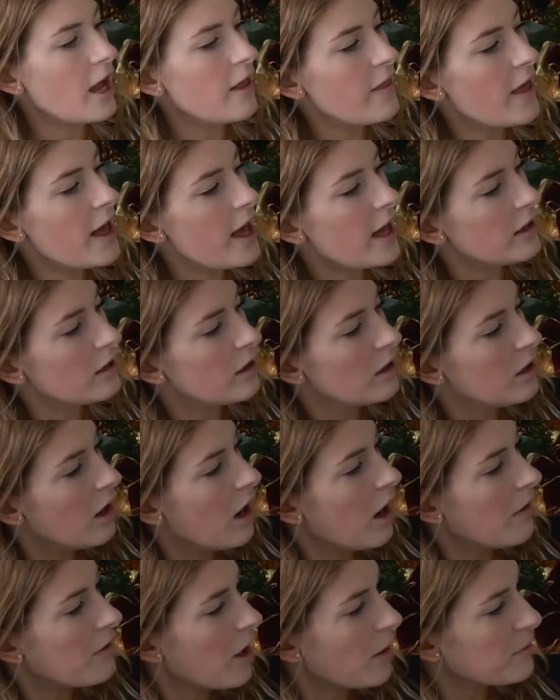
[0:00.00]
And then
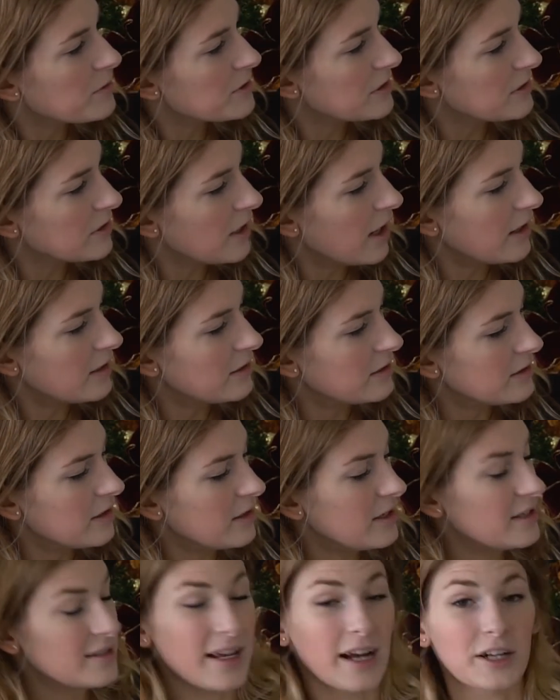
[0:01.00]
on the opposite end
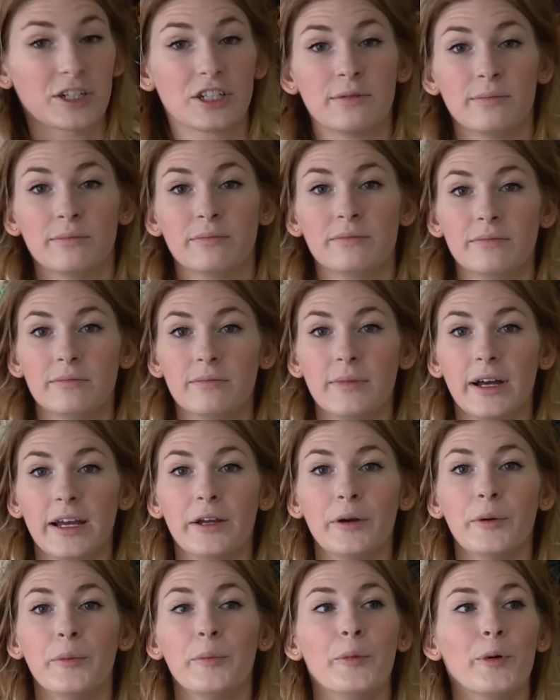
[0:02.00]
is actually my
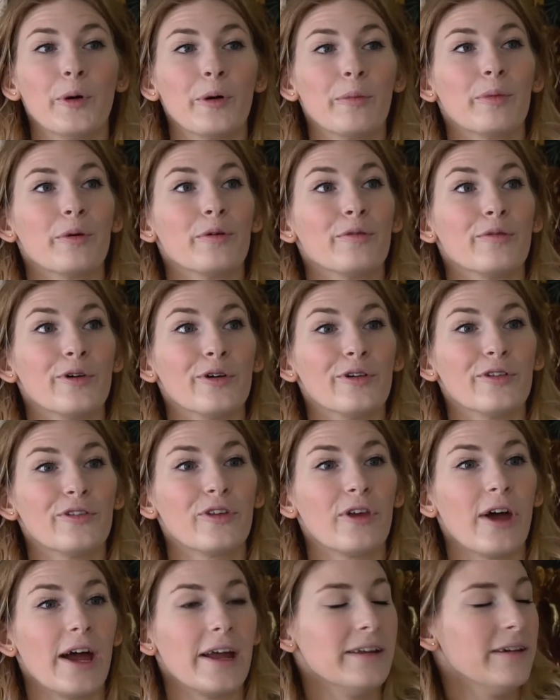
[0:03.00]
more preferred
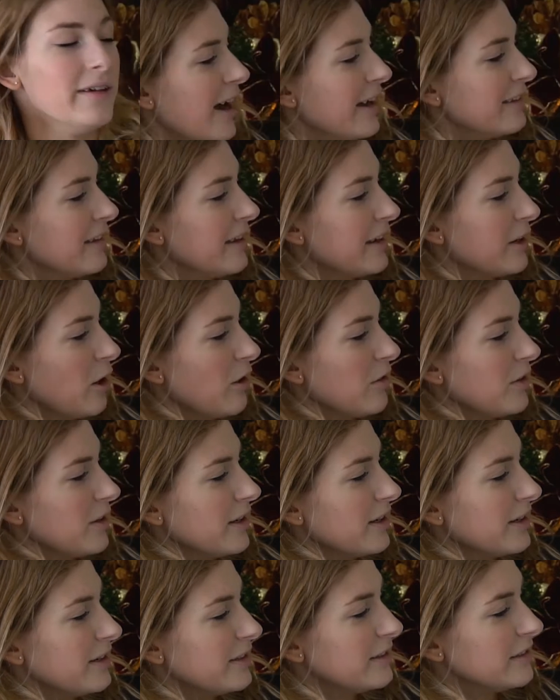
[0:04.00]
side. I like all
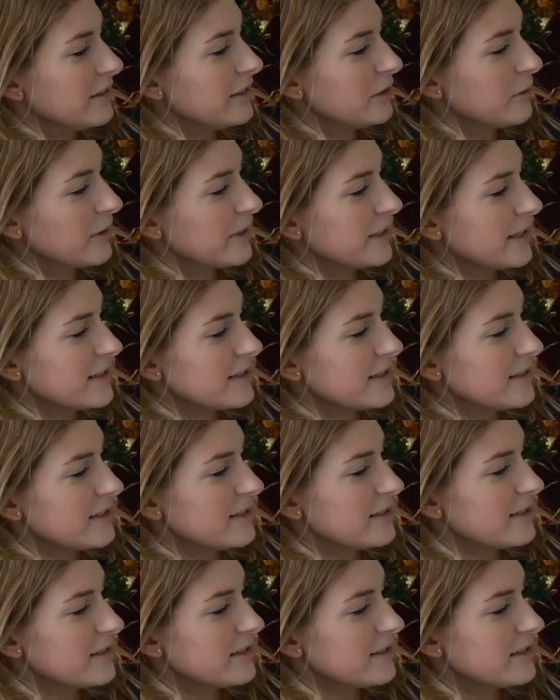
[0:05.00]
the iridescent